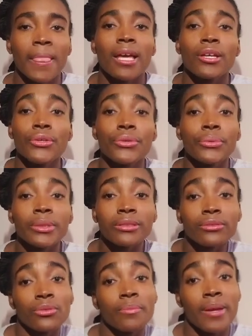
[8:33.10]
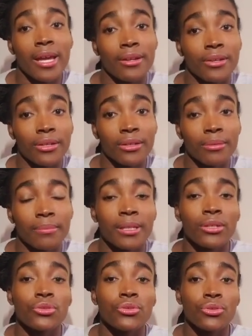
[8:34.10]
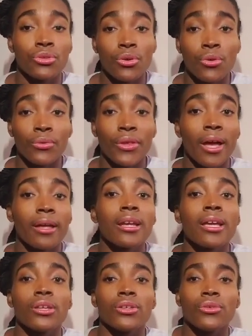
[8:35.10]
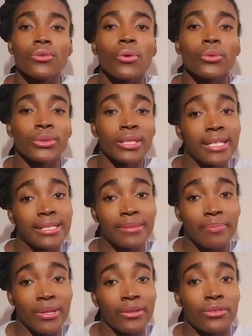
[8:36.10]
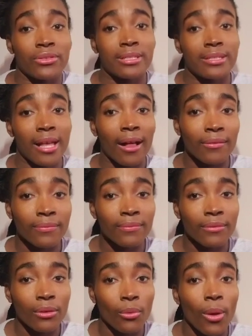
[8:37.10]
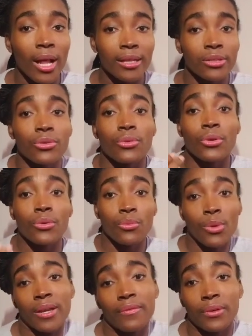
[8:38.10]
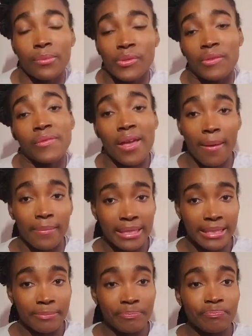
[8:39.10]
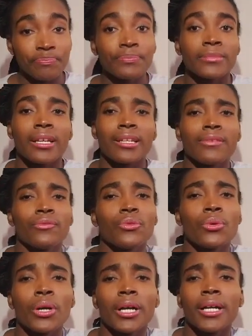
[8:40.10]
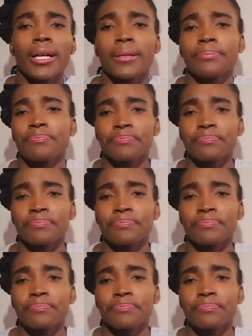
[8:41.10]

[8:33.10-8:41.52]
you will do better because you know that you only can depend on yourself while you're away from your family. And if you are um,